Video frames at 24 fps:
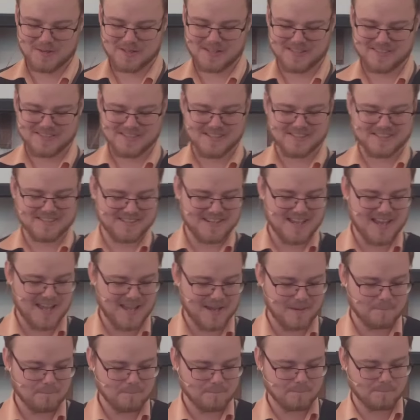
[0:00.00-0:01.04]
we're going to see
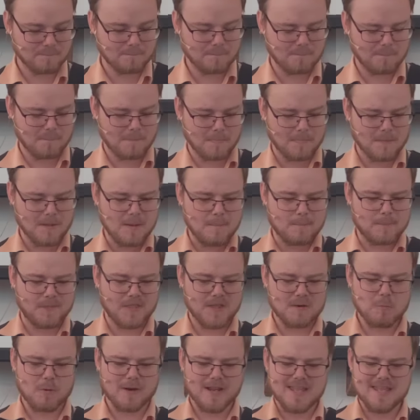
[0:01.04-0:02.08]
today. But
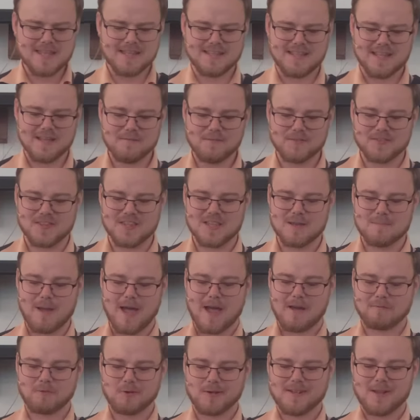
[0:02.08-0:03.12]
then what he gives them
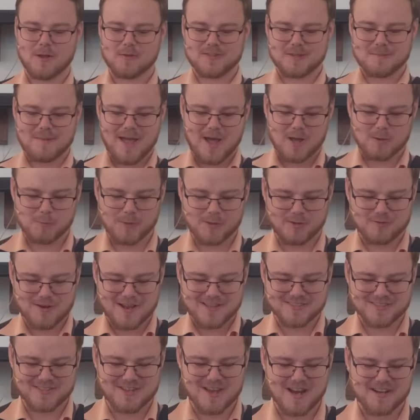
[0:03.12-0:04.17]
after he tells them how to
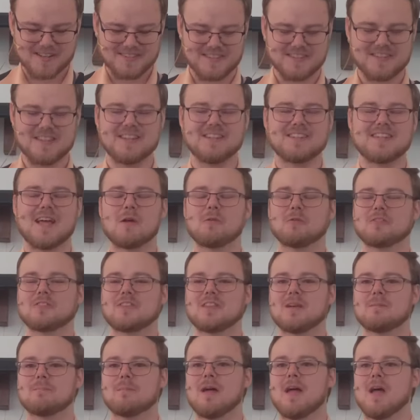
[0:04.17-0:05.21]
address God is he then
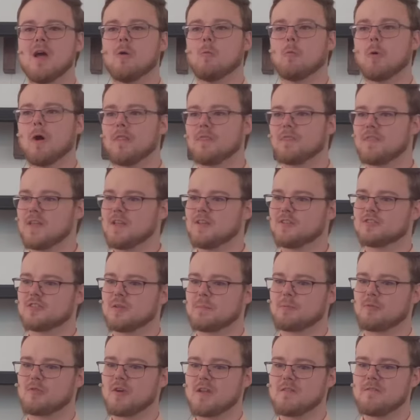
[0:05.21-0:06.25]
tells them what things
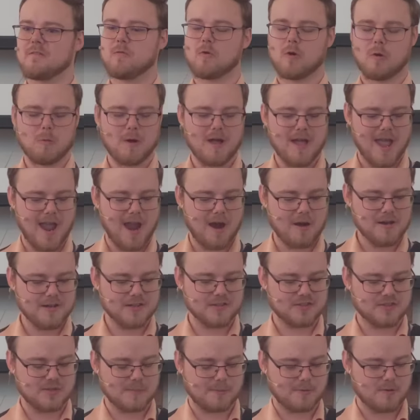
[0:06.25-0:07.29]
to pray for, what
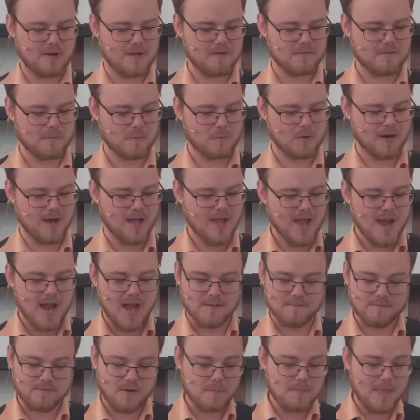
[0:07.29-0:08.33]
areas to pray for.
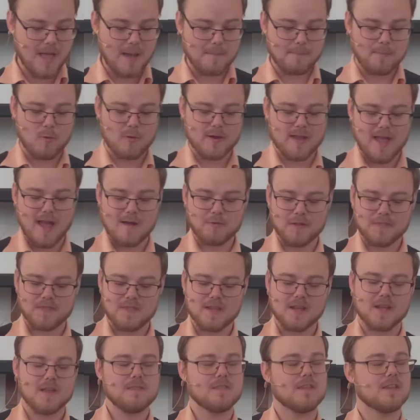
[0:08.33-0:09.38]
And from that point,
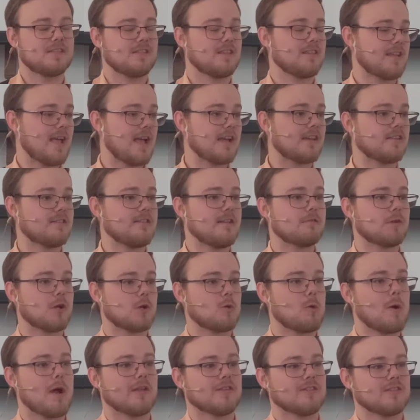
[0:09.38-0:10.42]
everything in this is actually a
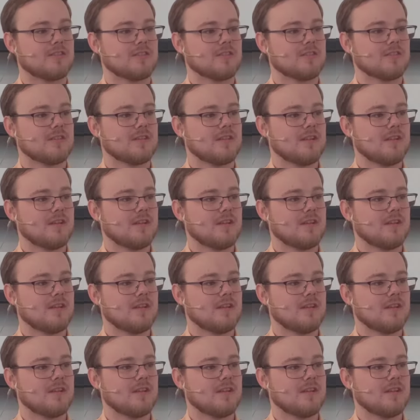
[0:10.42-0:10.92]
request.